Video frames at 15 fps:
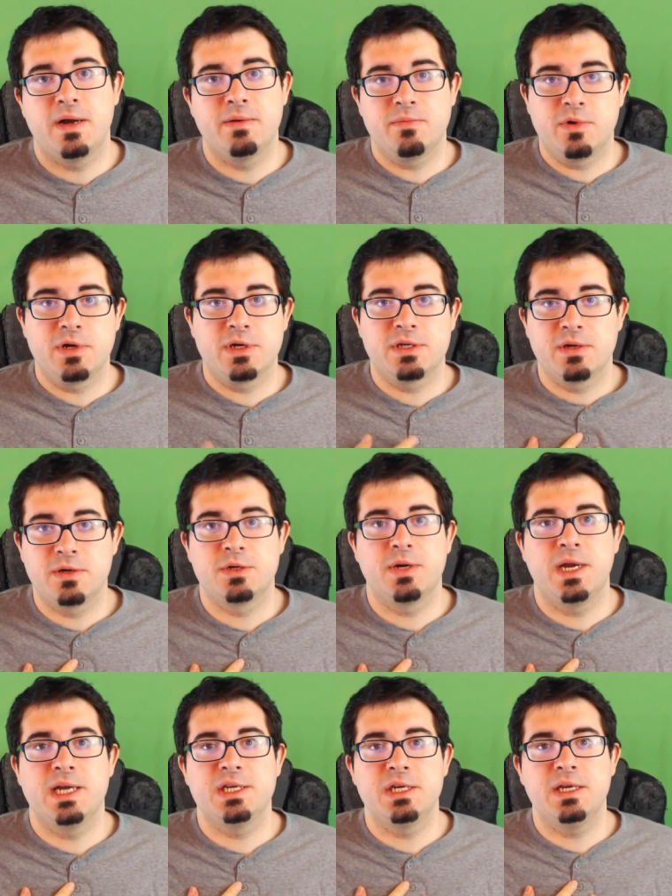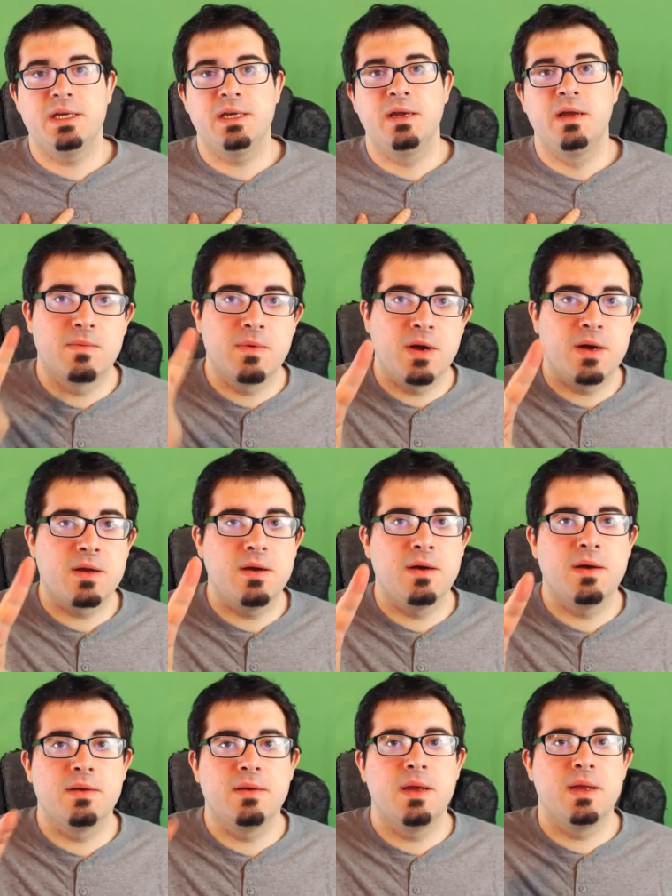I'm Rockstar Tragedy. Rock
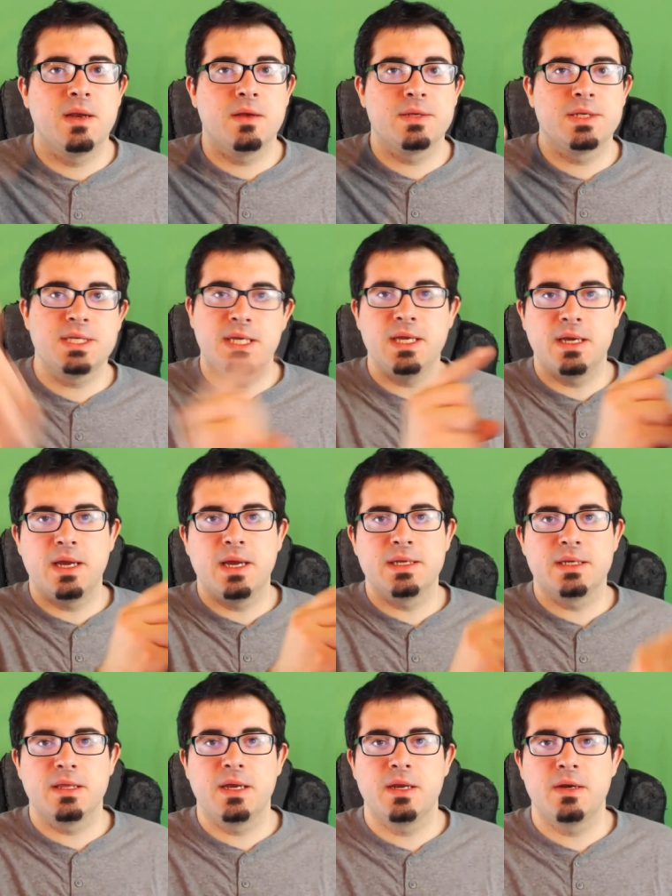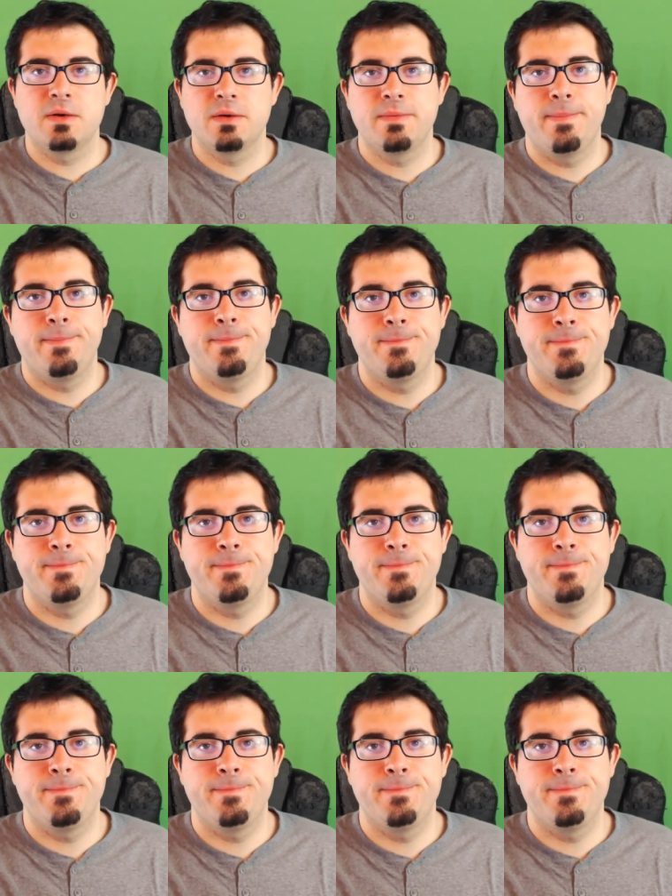on, and I'll see you guys later.